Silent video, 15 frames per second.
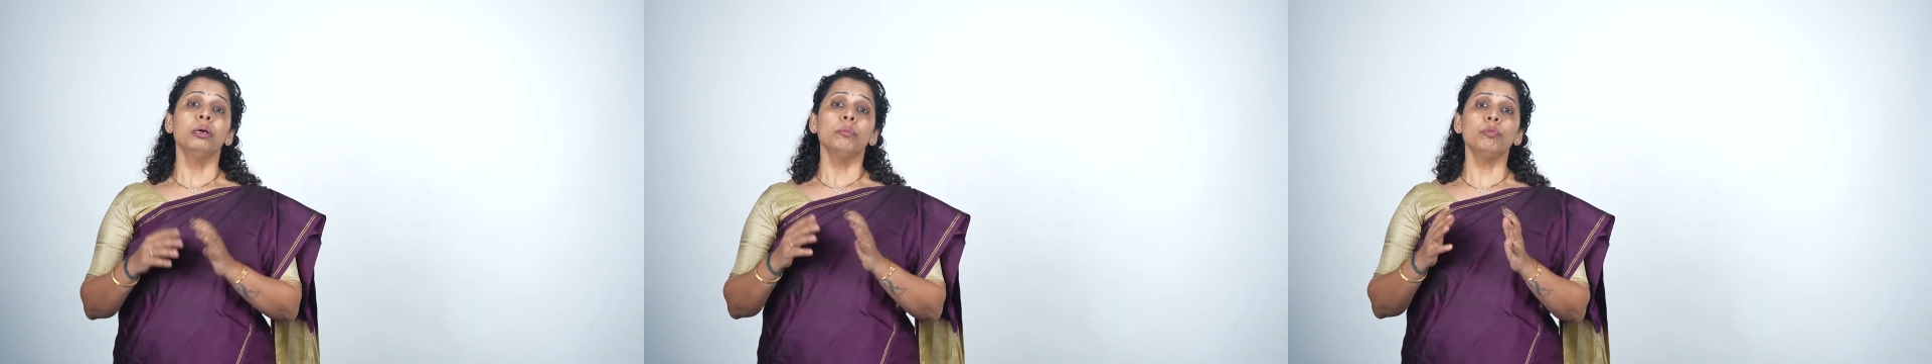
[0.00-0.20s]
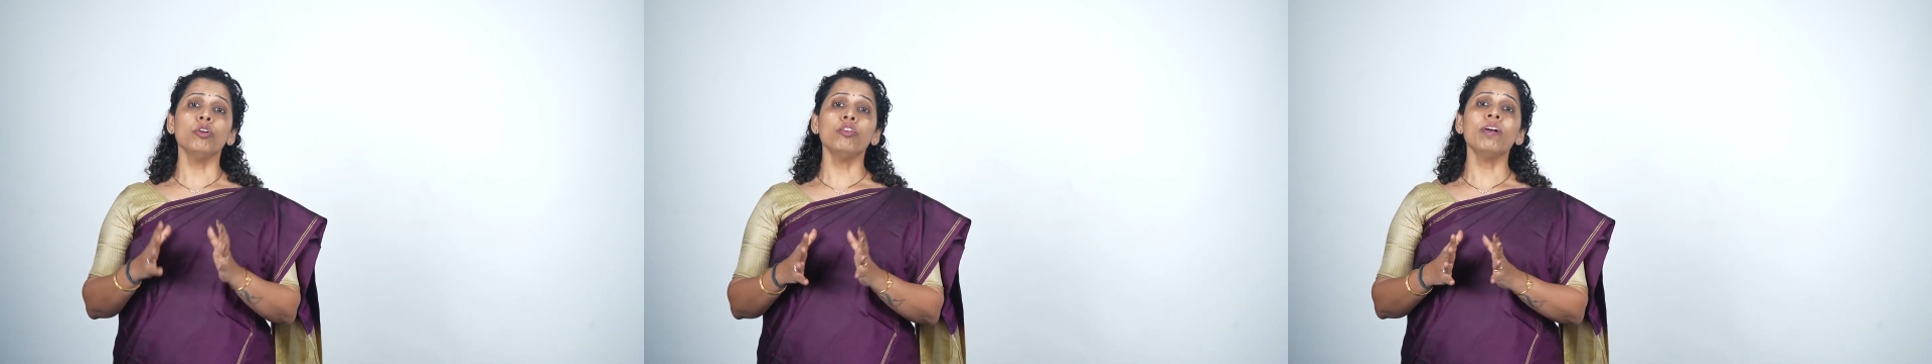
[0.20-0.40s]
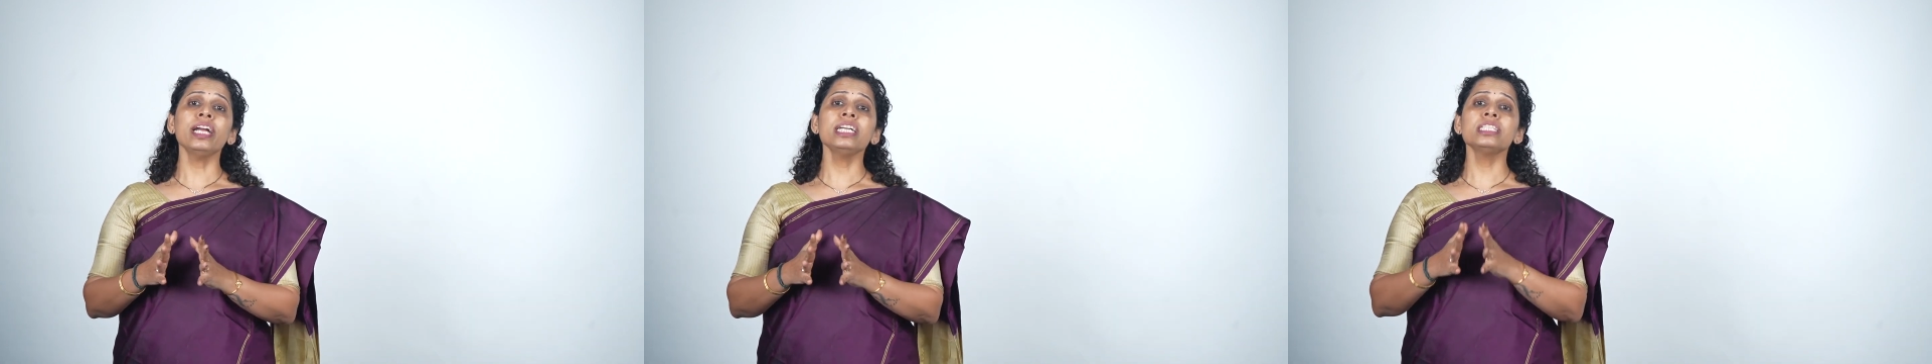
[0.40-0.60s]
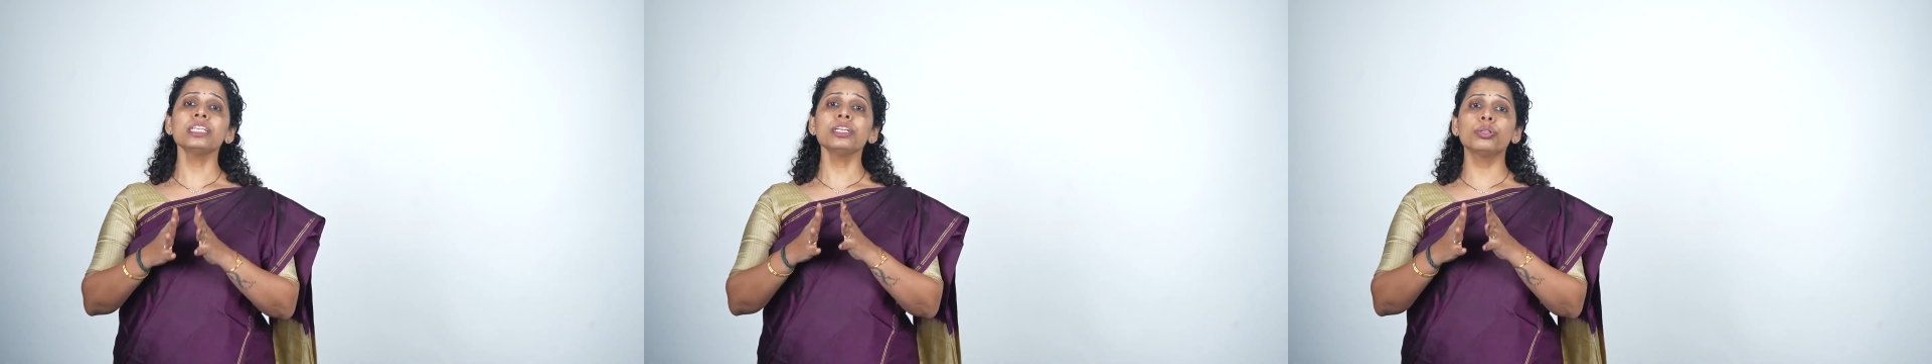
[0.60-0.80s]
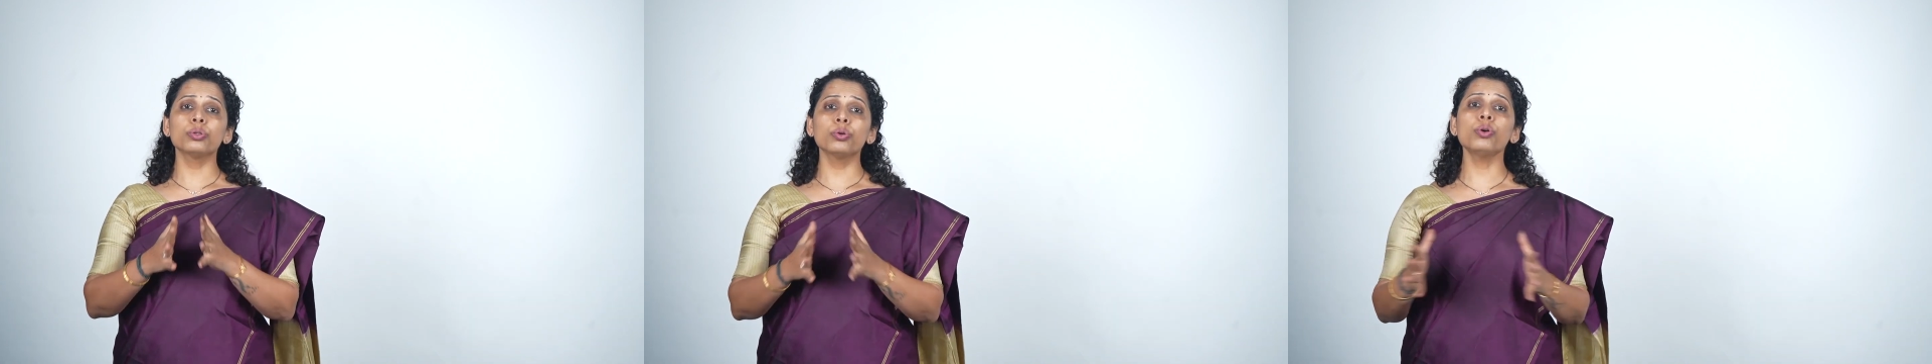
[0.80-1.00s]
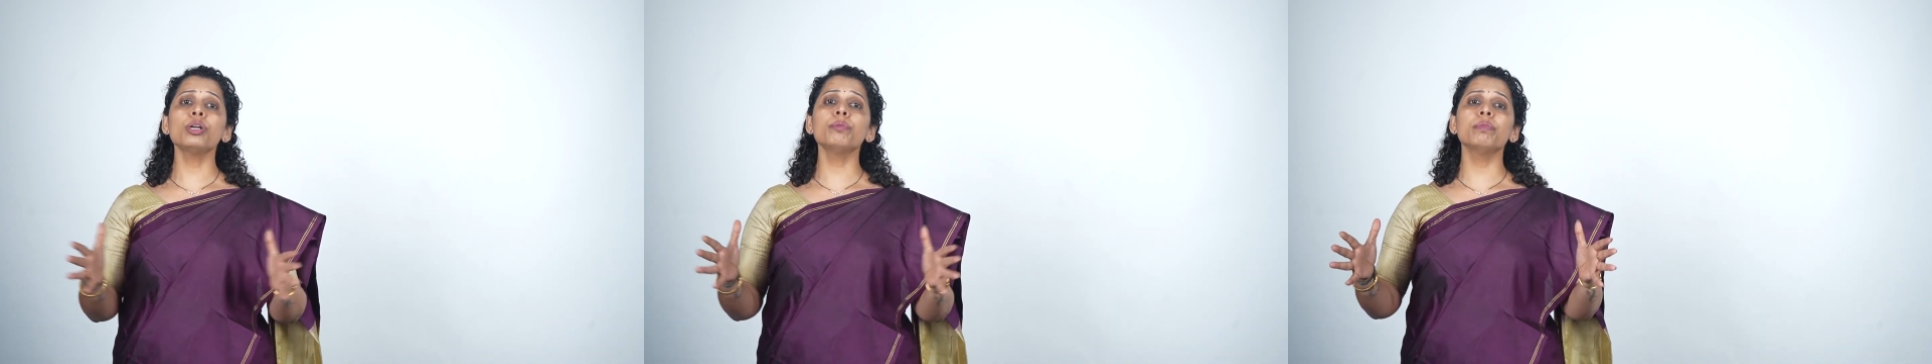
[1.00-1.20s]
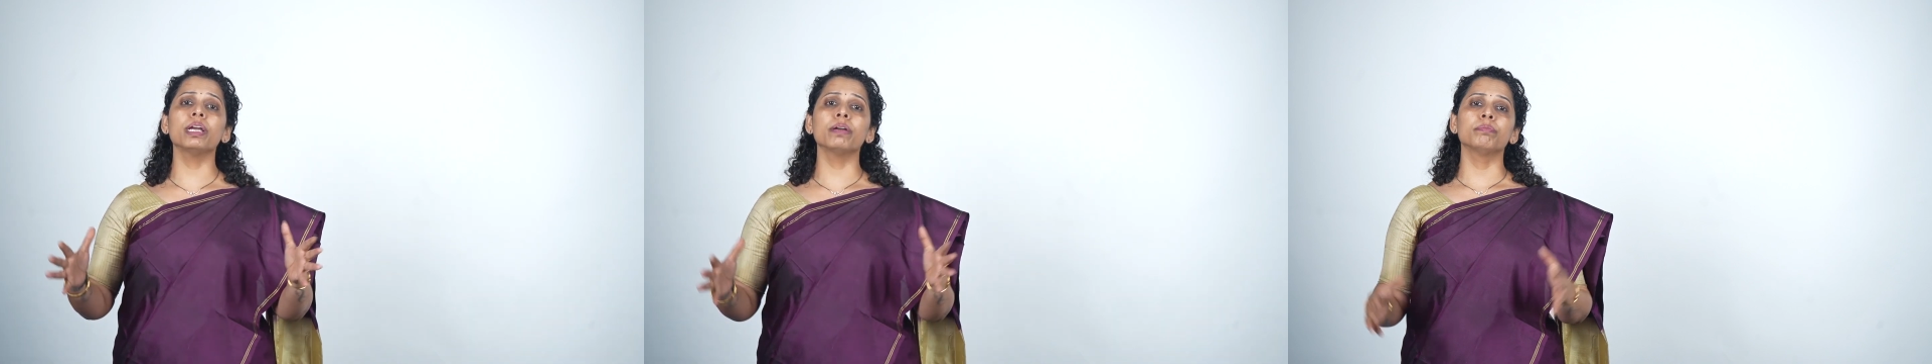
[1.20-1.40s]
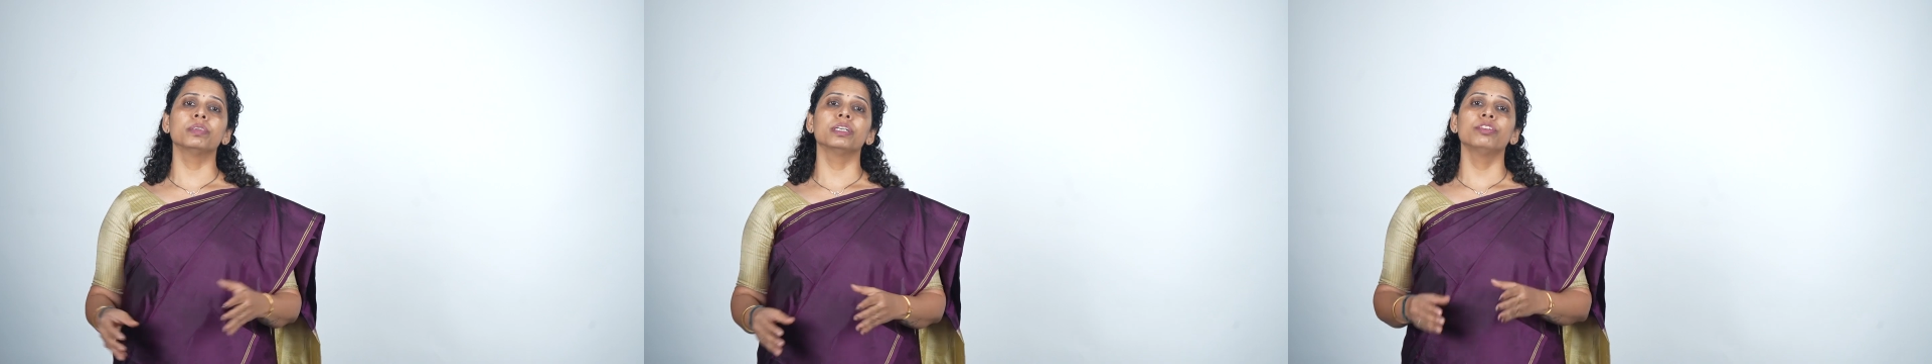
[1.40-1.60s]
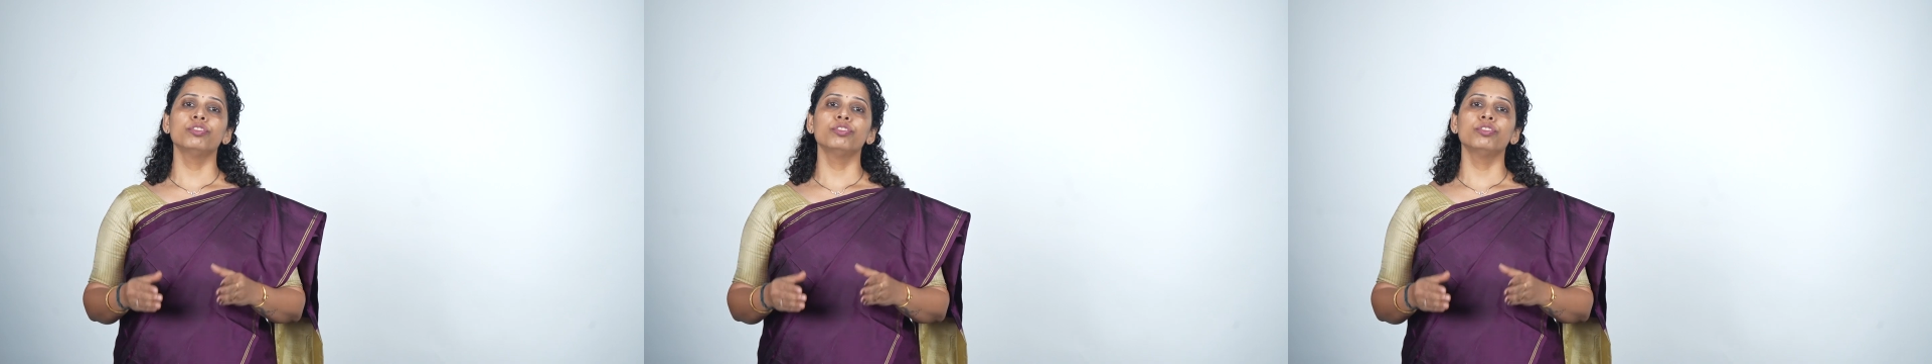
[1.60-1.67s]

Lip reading: provides a roadmap